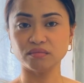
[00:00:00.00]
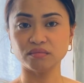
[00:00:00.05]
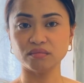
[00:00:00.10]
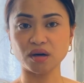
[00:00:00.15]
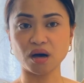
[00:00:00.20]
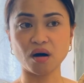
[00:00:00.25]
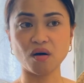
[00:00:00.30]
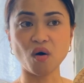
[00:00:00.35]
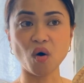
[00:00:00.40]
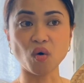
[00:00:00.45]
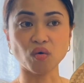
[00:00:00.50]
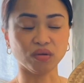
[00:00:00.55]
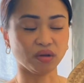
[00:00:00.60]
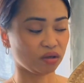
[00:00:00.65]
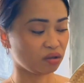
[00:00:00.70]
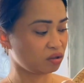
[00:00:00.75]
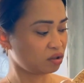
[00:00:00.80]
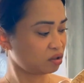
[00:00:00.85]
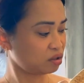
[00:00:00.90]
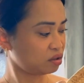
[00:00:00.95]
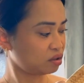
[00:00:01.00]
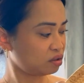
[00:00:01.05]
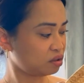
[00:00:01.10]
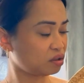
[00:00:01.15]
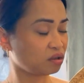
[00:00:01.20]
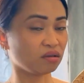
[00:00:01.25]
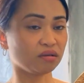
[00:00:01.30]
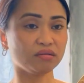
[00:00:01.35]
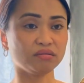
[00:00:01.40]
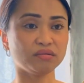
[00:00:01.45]
hole,
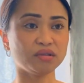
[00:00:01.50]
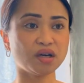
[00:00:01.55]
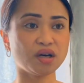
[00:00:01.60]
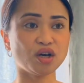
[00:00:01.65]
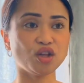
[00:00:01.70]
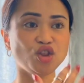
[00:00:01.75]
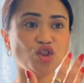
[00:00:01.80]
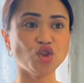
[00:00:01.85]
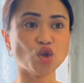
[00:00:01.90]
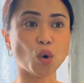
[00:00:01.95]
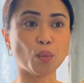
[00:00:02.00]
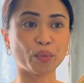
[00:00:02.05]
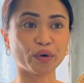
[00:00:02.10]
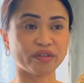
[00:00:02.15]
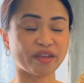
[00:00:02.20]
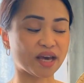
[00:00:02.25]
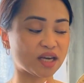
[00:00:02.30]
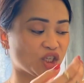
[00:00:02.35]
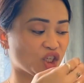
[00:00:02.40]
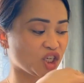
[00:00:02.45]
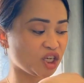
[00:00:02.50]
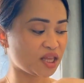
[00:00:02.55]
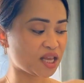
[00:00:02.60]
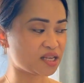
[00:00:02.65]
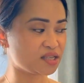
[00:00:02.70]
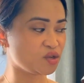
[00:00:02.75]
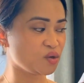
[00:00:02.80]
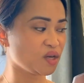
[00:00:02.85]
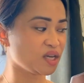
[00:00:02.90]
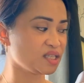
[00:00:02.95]
so no protection.
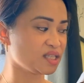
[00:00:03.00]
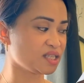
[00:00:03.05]
As you can